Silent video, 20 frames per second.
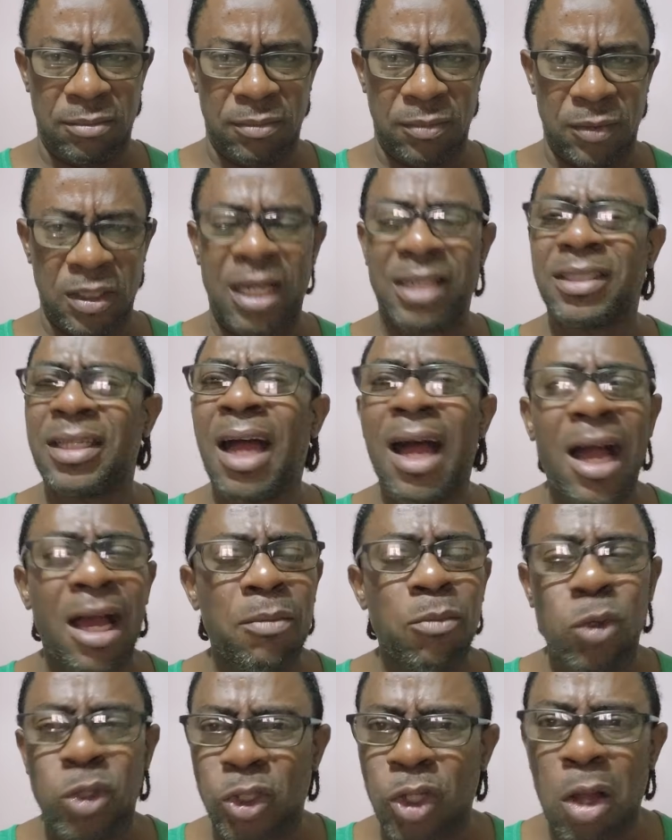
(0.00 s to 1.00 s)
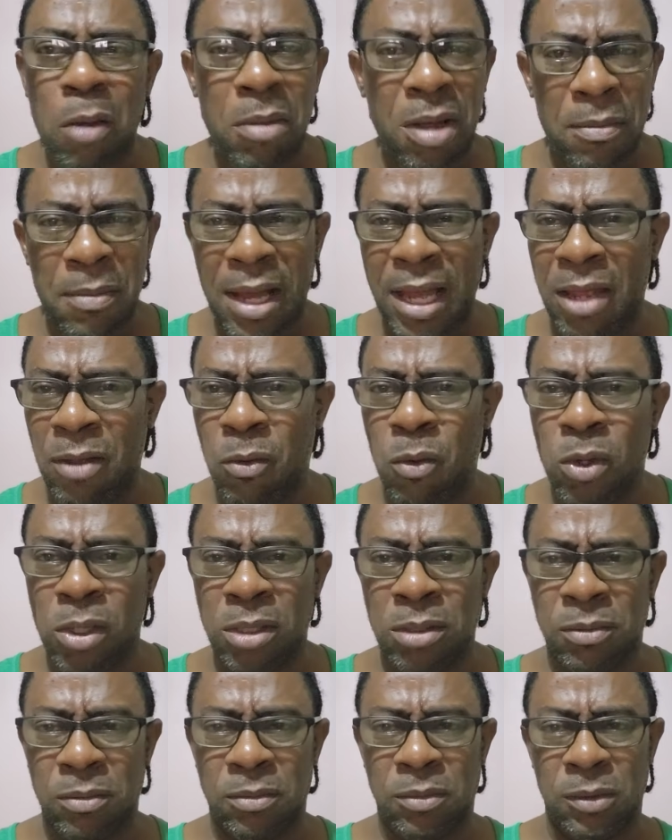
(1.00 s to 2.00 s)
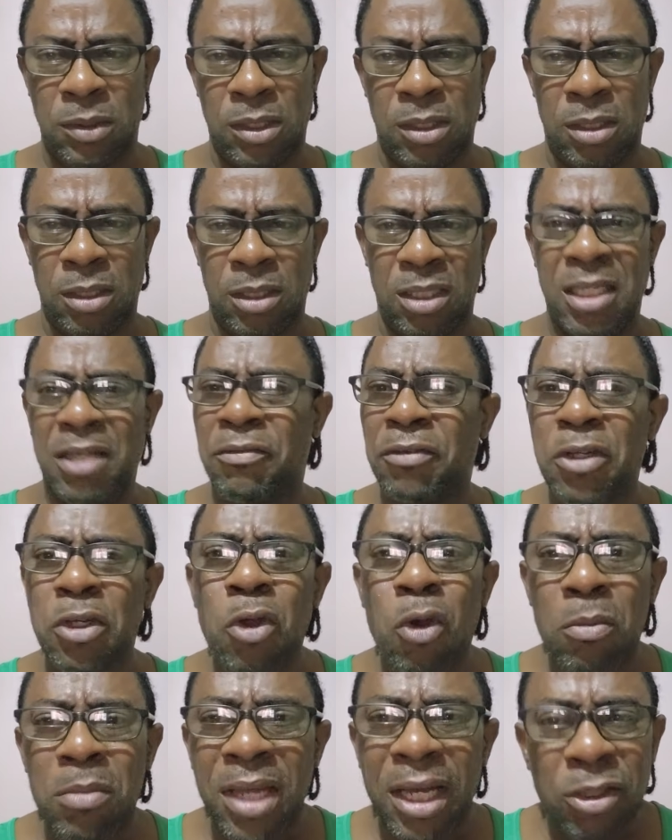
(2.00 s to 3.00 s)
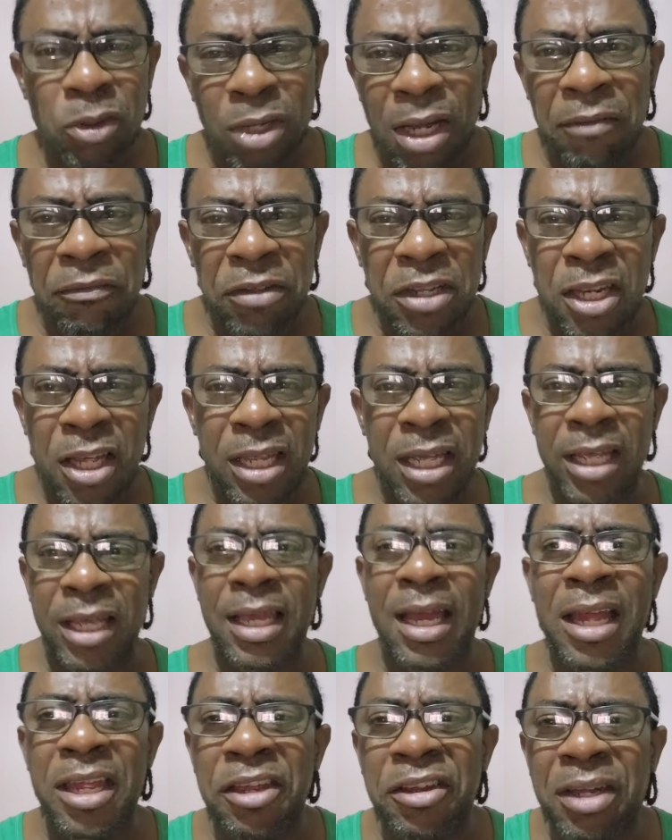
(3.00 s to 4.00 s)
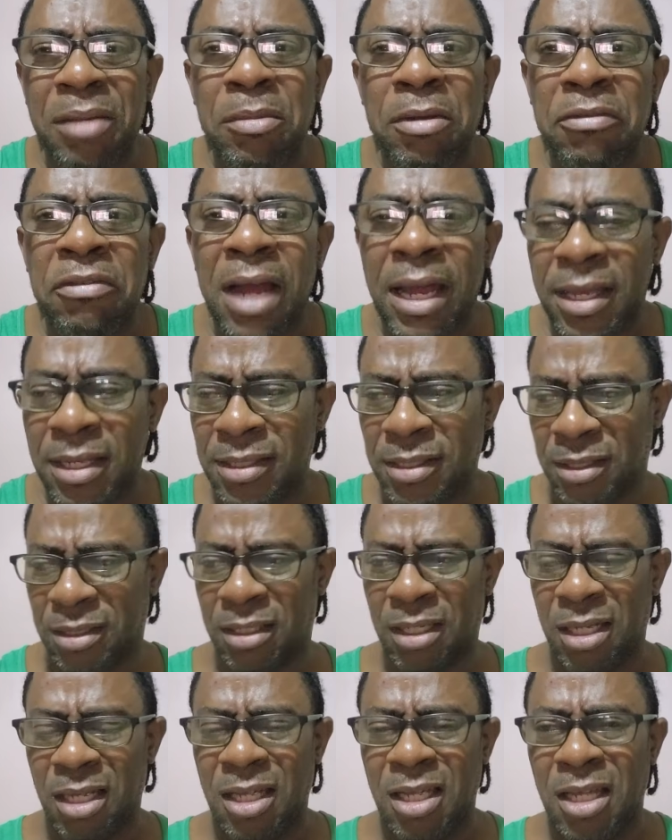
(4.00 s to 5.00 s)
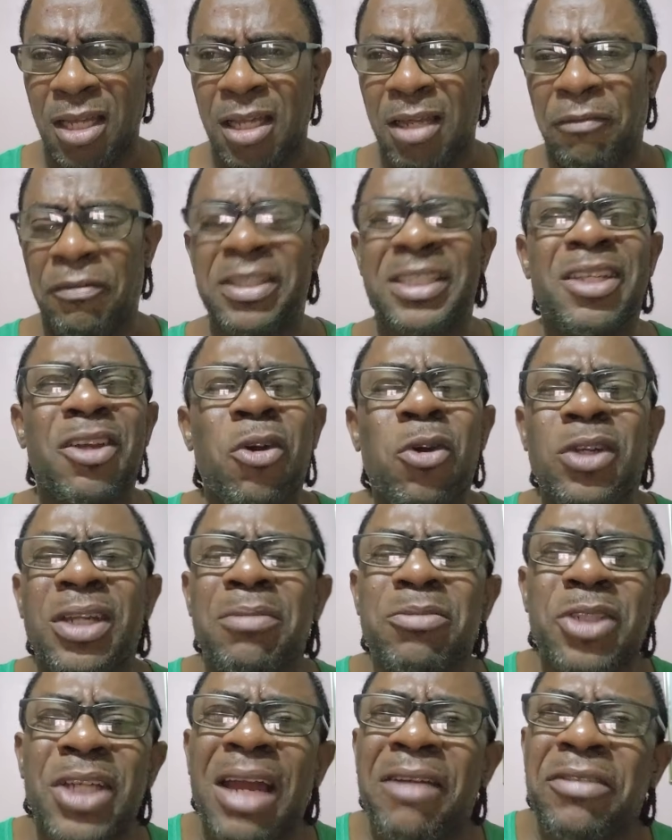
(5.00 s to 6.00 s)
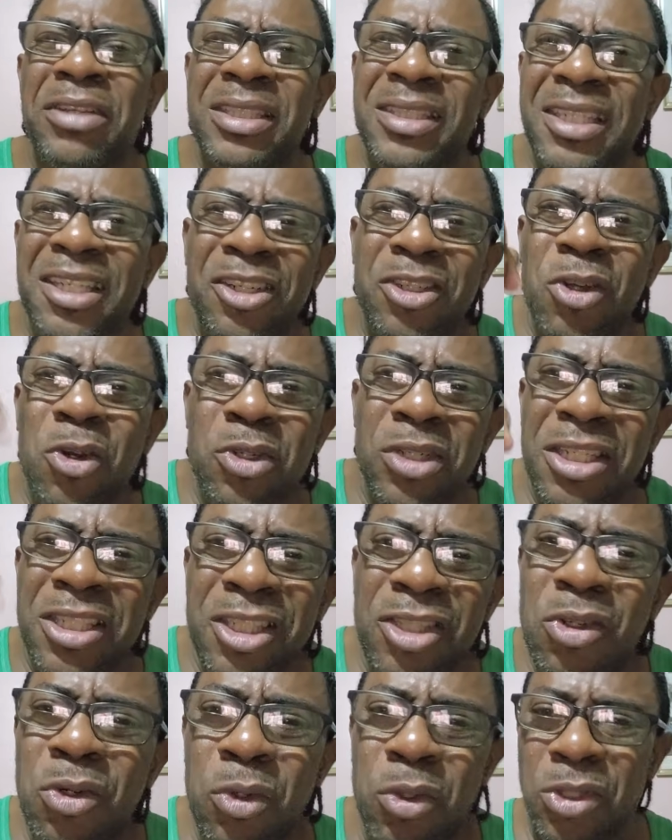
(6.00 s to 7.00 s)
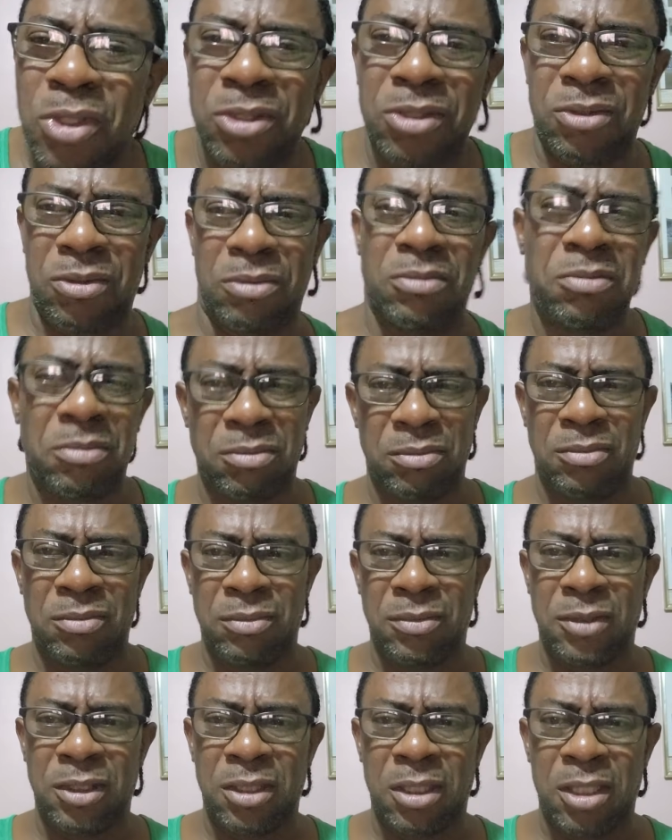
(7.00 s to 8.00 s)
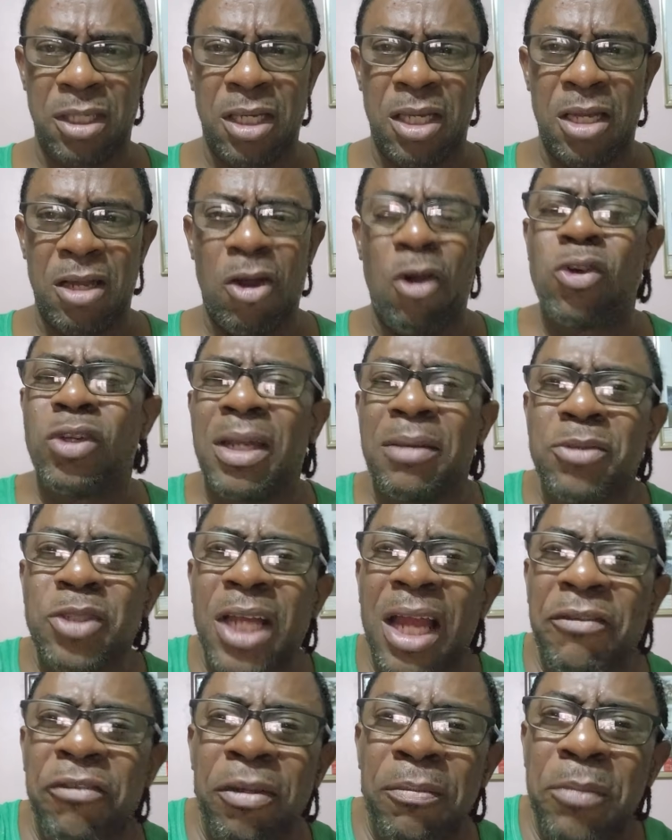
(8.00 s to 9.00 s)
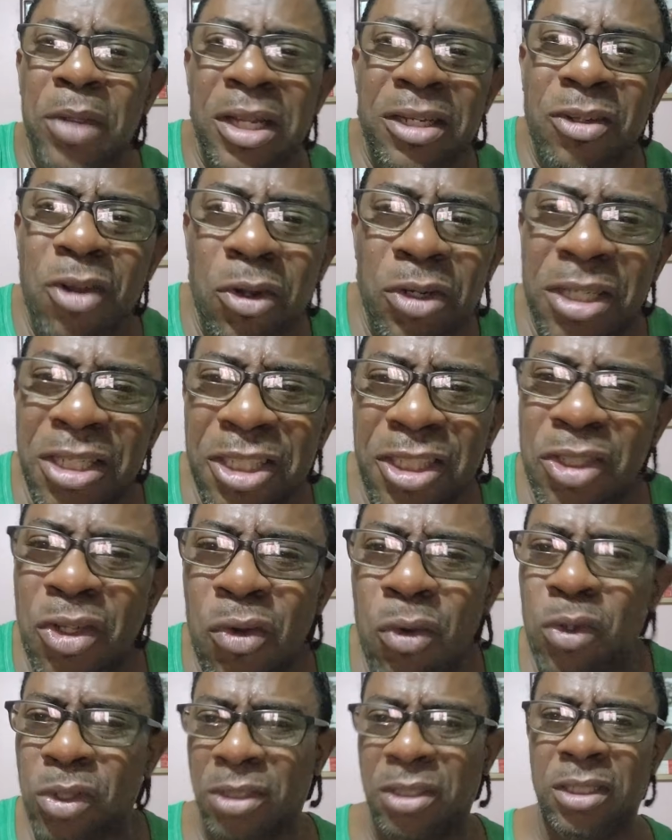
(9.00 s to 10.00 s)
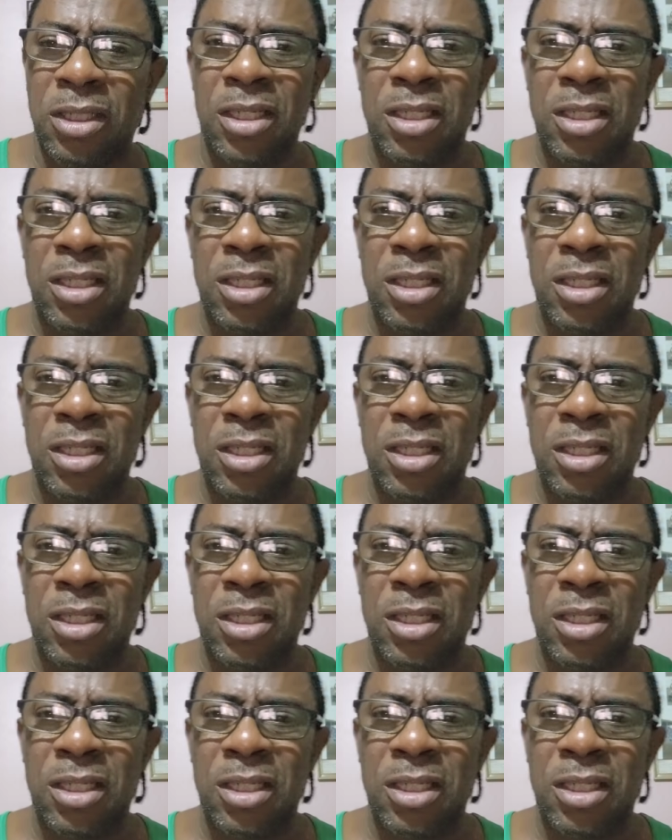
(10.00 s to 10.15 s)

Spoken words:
Cause almost come on my one. Even though me I do that video, I can't hear my voice. You see how them try to tear down this youth. How them try to bring down this youth.